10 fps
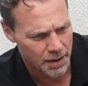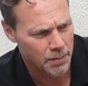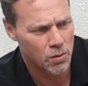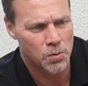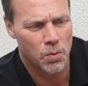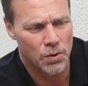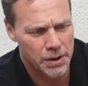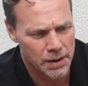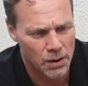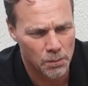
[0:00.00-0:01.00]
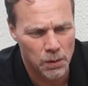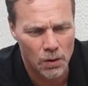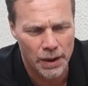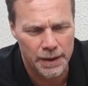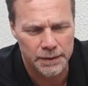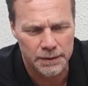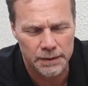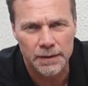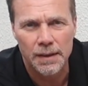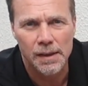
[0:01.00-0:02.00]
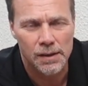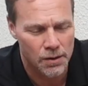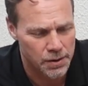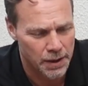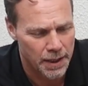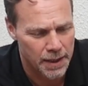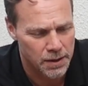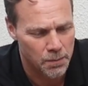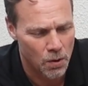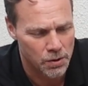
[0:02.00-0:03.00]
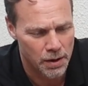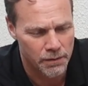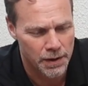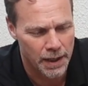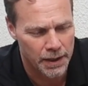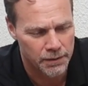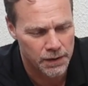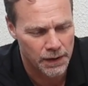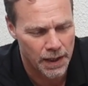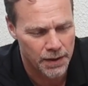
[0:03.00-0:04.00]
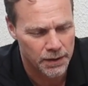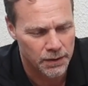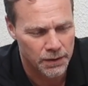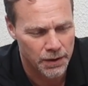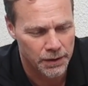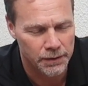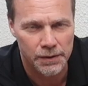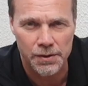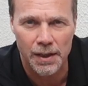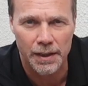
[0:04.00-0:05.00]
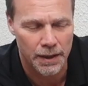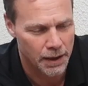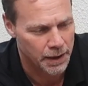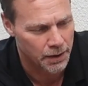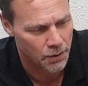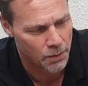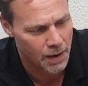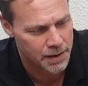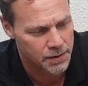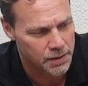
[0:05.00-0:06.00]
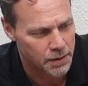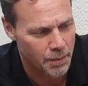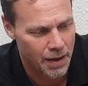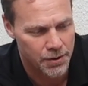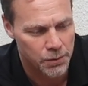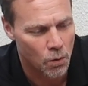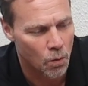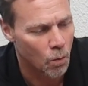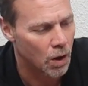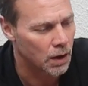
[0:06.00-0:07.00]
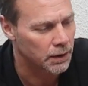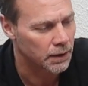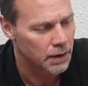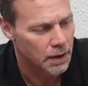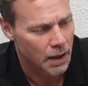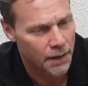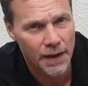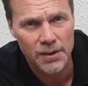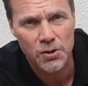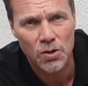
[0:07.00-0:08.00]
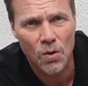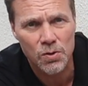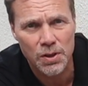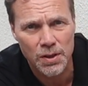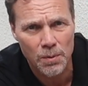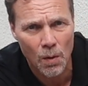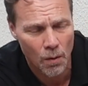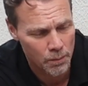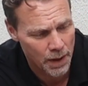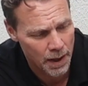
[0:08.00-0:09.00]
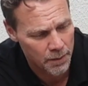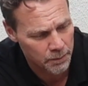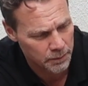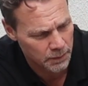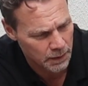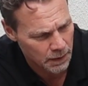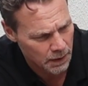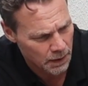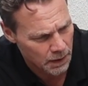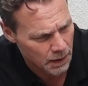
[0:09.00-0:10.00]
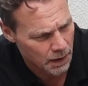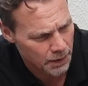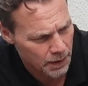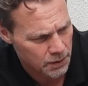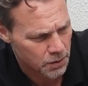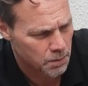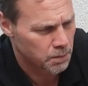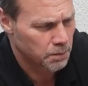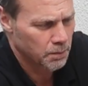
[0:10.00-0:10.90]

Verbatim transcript: you must put this little plug in because it connects the positive and negative together. It's like your link, otherwise the batteries won't work. And that just goes into the bottom there and that just